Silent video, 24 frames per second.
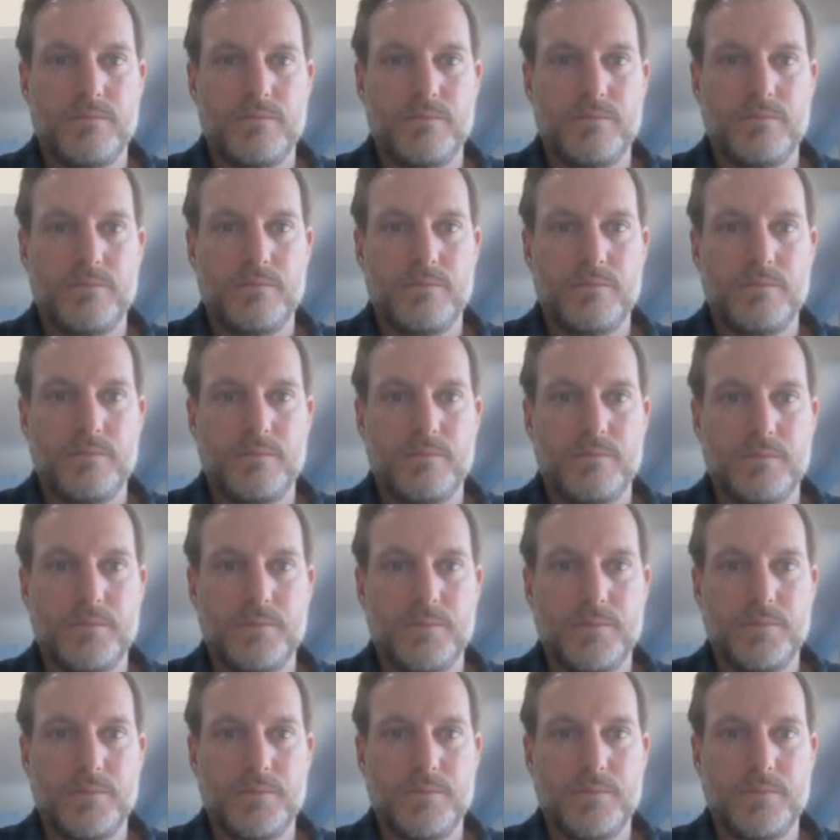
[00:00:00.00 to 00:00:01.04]

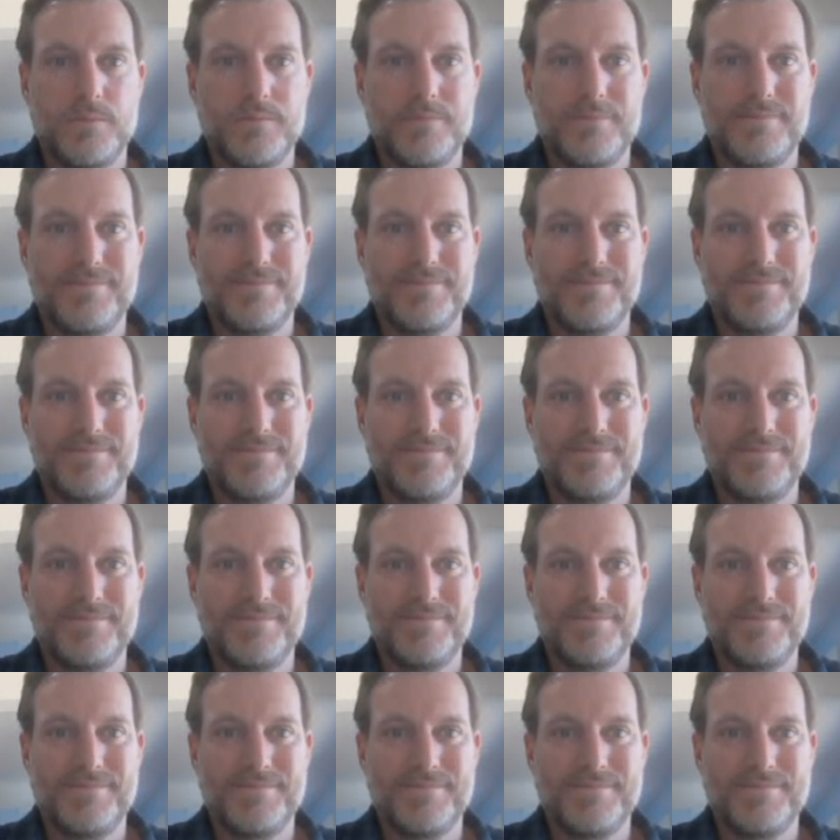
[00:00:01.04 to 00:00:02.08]

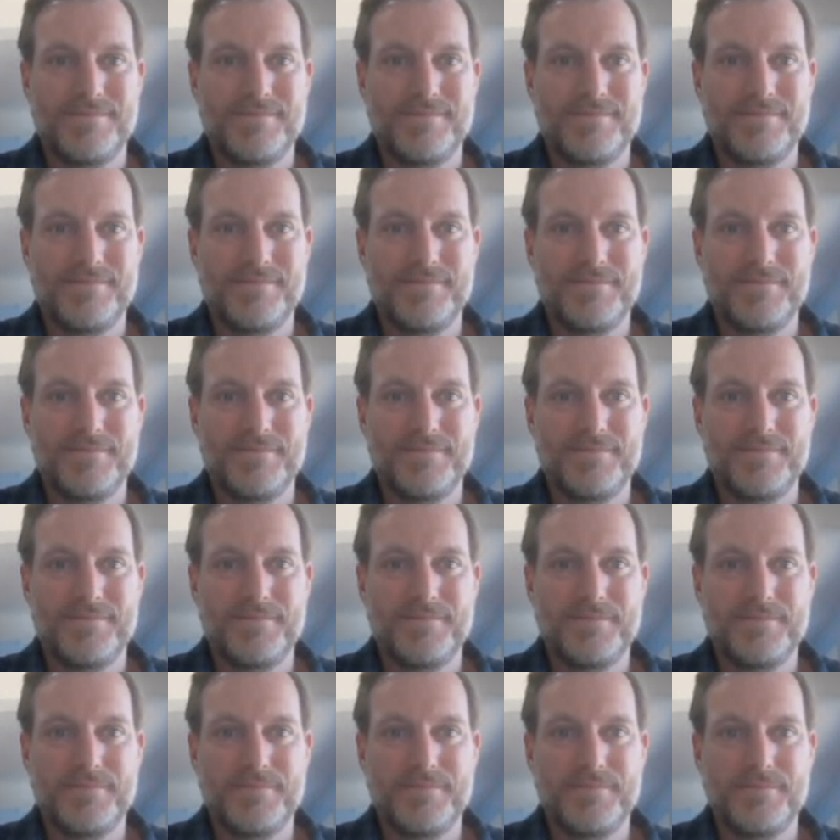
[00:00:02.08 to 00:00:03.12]

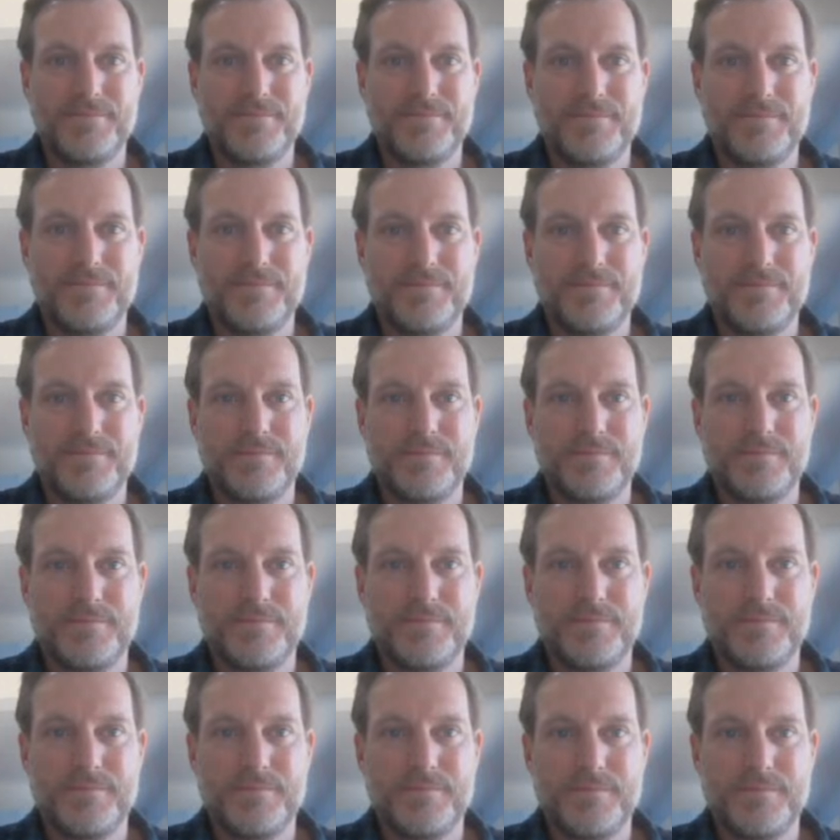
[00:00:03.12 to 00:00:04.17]

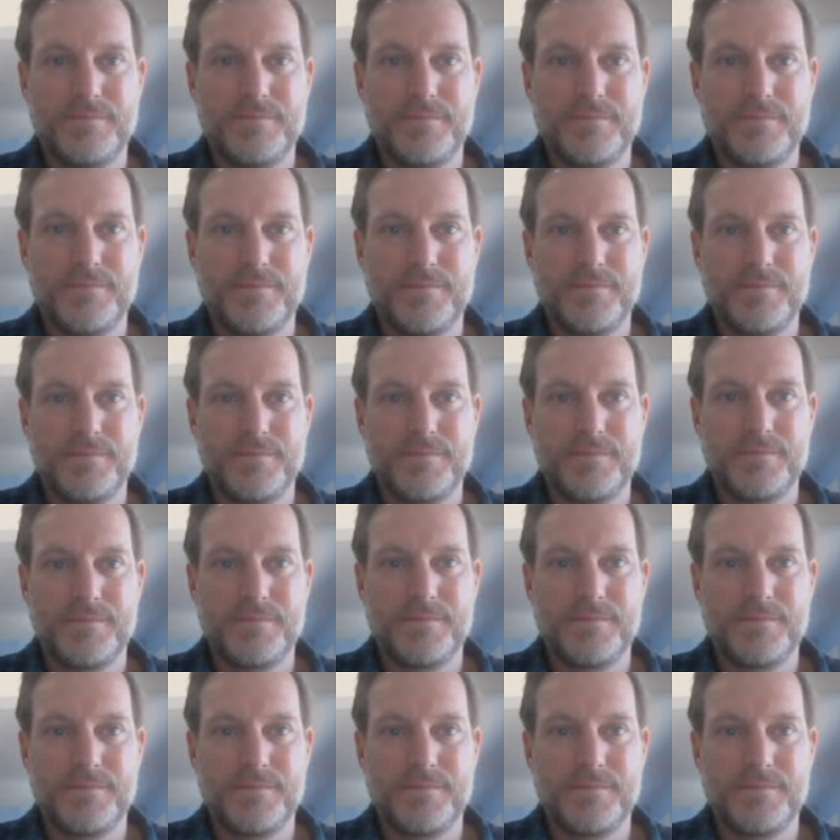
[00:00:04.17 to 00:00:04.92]
This person isn't speaking.